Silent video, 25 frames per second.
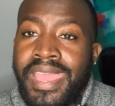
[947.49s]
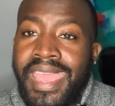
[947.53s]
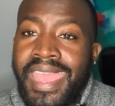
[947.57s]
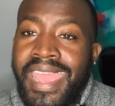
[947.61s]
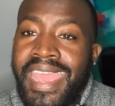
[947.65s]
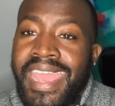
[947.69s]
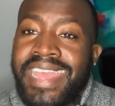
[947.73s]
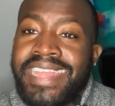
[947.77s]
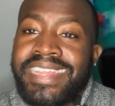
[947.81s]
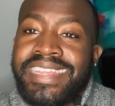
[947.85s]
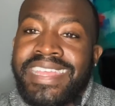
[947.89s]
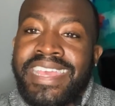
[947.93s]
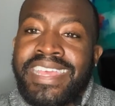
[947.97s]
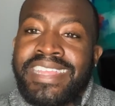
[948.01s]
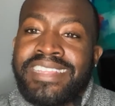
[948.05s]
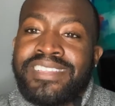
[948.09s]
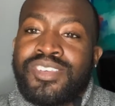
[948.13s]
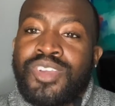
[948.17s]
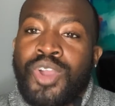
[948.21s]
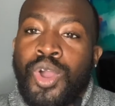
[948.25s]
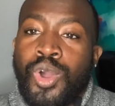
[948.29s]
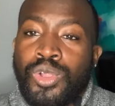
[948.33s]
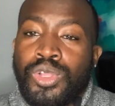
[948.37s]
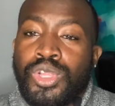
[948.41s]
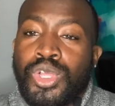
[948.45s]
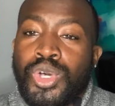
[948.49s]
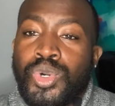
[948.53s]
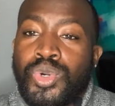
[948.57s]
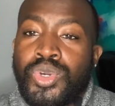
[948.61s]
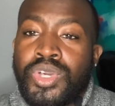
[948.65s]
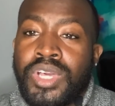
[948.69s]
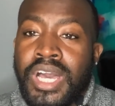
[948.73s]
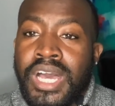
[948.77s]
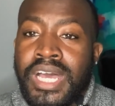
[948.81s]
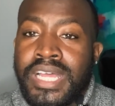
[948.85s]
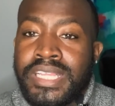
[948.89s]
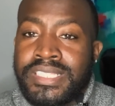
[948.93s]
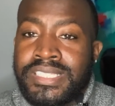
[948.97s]
And Ngolo
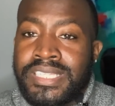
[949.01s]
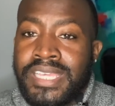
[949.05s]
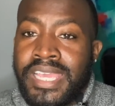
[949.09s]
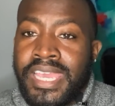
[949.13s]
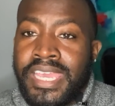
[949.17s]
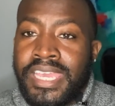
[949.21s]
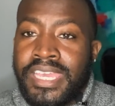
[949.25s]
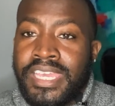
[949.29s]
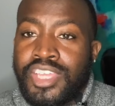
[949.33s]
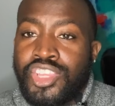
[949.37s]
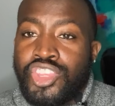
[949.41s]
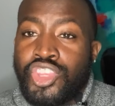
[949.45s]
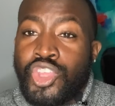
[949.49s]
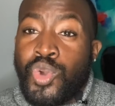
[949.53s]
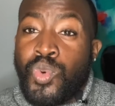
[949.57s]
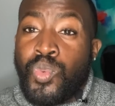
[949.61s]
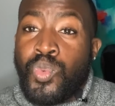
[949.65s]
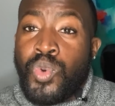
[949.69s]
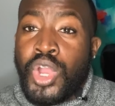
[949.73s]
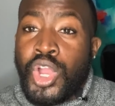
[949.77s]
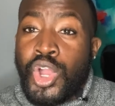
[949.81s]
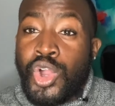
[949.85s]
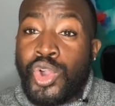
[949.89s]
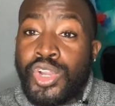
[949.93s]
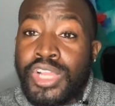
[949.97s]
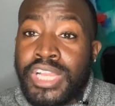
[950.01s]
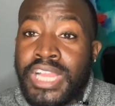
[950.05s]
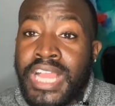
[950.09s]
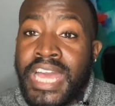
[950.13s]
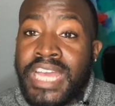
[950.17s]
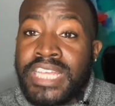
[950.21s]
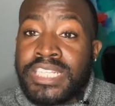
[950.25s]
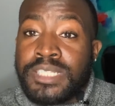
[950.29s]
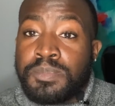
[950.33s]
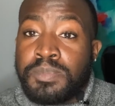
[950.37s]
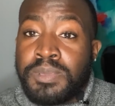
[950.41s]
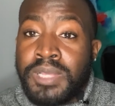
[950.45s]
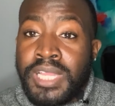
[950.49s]
Kante, the
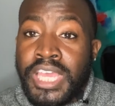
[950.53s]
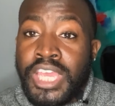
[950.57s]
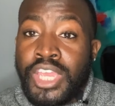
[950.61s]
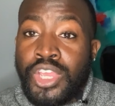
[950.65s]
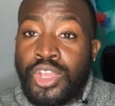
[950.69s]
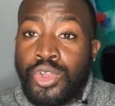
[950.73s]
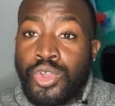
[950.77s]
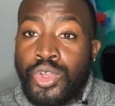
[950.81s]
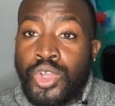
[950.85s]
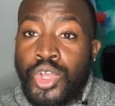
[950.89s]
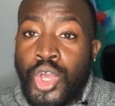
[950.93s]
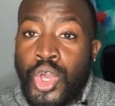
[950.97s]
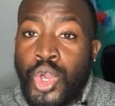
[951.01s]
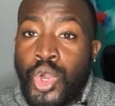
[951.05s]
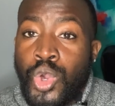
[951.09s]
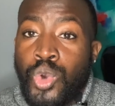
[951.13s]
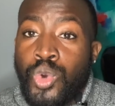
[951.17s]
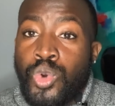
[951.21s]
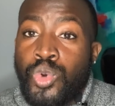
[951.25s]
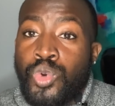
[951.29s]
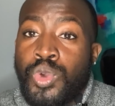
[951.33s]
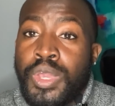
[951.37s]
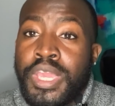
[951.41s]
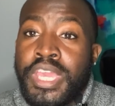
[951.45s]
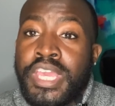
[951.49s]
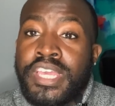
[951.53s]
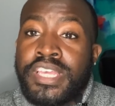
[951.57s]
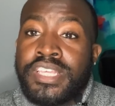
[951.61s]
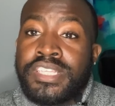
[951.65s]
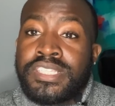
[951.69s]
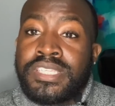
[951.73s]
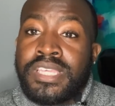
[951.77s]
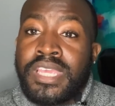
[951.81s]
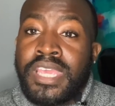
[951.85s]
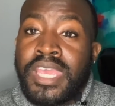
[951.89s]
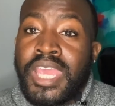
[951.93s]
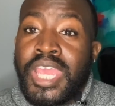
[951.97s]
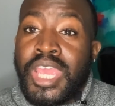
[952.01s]
world-class player who
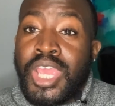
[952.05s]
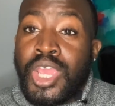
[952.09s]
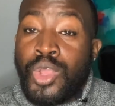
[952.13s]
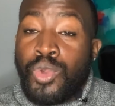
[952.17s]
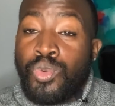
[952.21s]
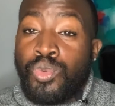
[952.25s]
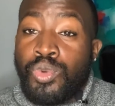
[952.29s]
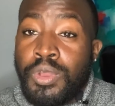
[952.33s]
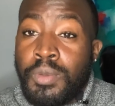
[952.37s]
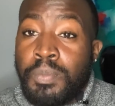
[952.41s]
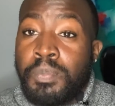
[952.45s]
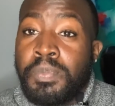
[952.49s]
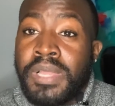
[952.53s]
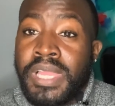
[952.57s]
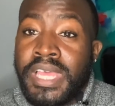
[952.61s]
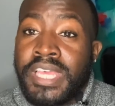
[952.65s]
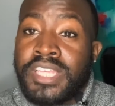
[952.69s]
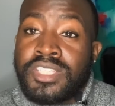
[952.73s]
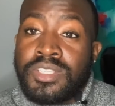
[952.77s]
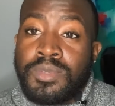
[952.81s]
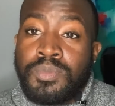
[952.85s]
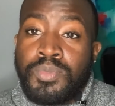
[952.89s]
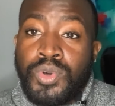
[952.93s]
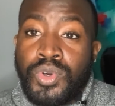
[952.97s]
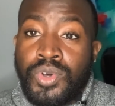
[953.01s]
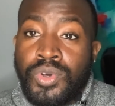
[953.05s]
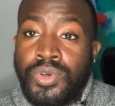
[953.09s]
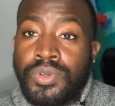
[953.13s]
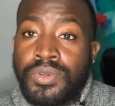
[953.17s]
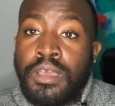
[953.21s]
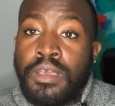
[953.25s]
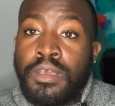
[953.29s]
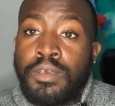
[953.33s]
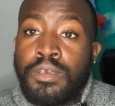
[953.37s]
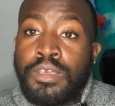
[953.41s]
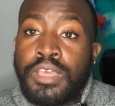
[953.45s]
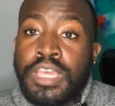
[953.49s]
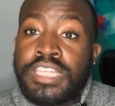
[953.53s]
is irreplaceable.
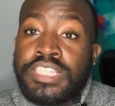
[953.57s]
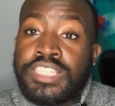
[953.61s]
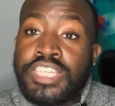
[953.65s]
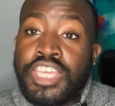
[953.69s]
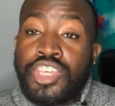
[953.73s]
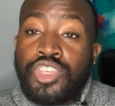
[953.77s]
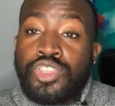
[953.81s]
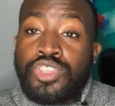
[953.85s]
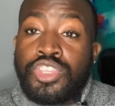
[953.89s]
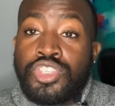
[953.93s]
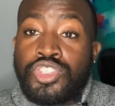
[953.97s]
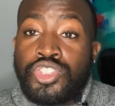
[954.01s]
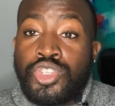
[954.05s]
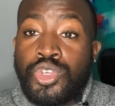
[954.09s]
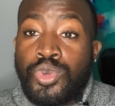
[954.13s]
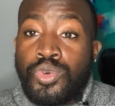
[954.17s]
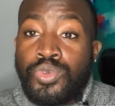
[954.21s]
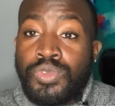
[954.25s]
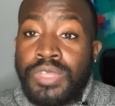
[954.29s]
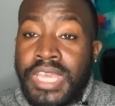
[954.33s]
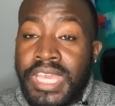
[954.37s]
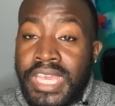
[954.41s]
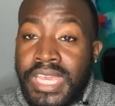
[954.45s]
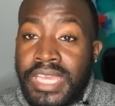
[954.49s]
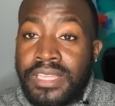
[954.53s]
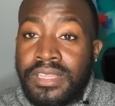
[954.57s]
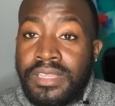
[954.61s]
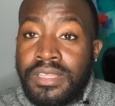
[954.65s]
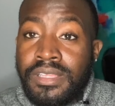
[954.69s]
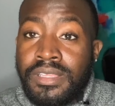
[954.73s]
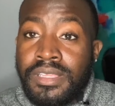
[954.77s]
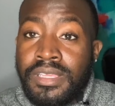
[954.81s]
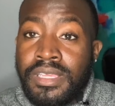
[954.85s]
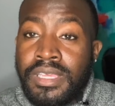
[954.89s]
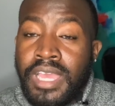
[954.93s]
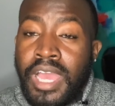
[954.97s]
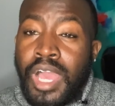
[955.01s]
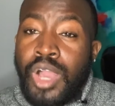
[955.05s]
Continue to tune in.
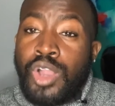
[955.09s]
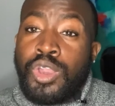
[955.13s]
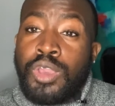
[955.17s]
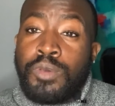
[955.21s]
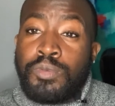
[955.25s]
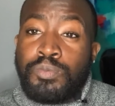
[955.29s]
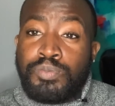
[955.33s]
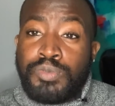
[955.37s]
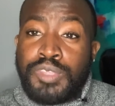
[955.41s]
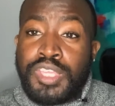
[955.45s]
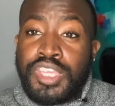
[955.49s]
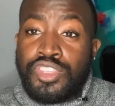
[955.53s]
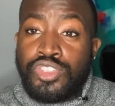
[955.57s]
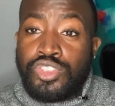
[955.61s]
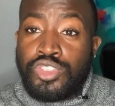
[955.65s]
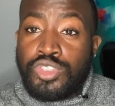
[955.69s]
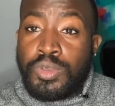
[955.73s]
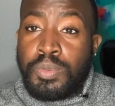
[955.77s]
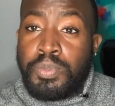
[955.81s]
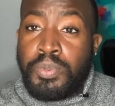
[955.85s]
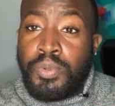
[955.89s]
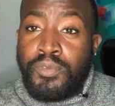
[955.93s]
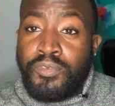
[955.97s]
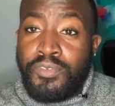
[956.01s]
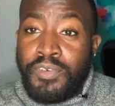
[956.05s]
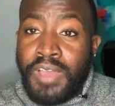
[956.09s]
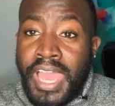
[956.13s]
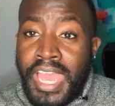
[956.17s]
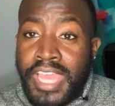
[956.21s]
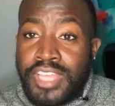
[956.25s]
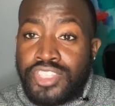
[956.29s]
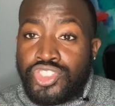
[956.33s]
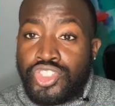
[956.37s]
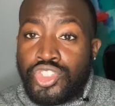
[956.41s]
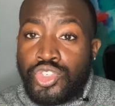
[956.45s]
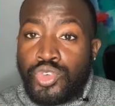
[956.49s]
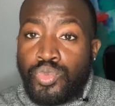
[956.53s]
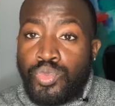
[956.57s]
I'll continue to
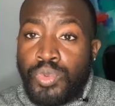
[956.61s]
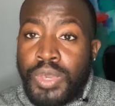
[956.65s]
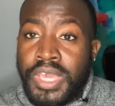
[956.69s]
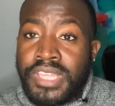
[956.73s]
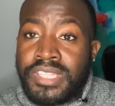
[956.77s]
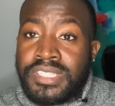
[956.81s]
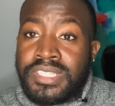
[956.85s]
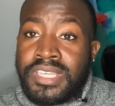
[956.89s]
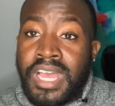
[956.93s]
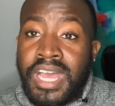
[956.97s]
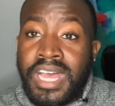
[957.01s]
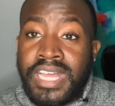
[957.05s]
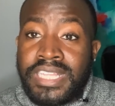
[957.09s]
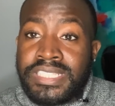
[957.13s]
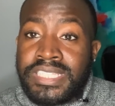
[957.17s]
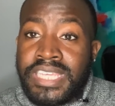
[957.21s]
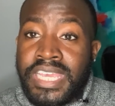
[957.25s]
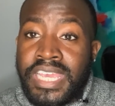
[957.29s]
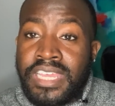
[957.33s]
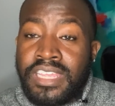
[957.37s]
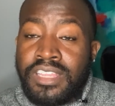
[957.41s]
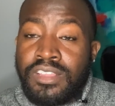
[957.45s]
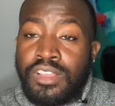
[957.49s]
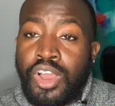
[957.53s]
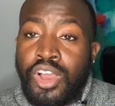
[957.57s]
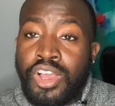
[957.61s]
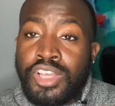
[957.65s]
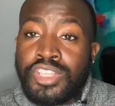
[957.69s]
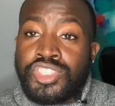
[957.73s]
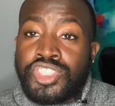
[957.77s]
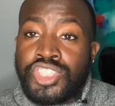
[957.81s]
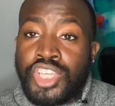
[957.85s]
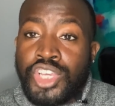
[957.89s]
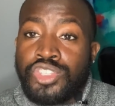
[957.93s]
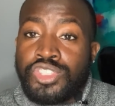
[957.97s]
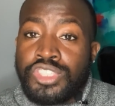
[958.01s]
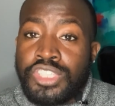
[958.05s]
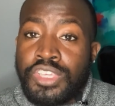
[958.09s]
provide you with content on
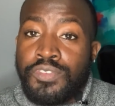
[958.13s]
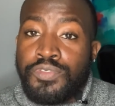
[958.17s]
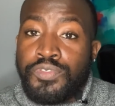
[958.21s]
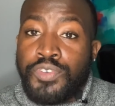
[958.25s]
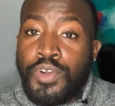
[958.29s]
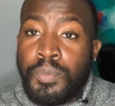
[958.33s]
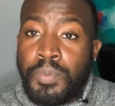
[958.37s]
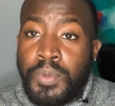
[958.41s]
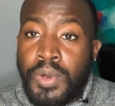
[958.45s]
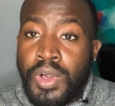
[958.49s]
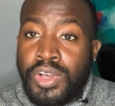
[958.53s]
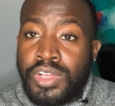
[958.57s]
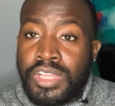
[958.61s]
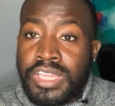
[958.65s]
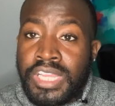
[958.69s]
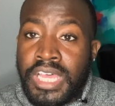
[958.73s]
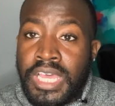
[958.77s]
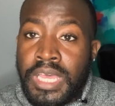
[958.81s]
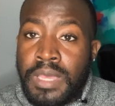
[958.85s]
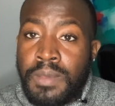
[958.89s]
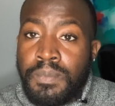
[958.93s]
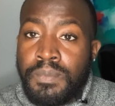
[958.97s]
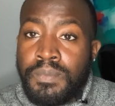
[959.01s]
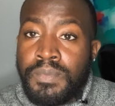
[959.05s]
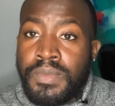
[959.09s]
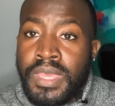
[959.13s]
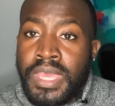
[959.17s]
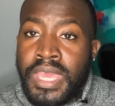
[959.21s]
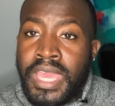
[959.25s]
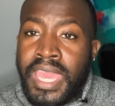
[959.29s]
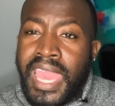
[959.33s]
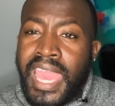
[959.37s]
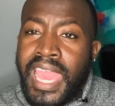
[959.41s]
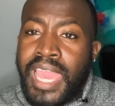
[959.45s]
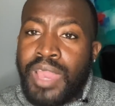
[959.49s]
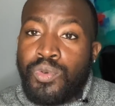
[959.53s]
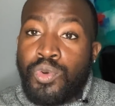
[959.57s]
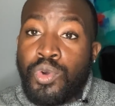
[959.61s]
Chelsea Football Club,
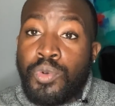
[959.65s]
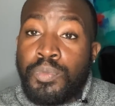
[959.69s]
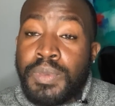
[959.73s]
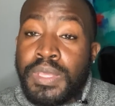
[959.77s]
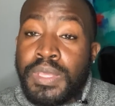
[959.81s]
and we'll be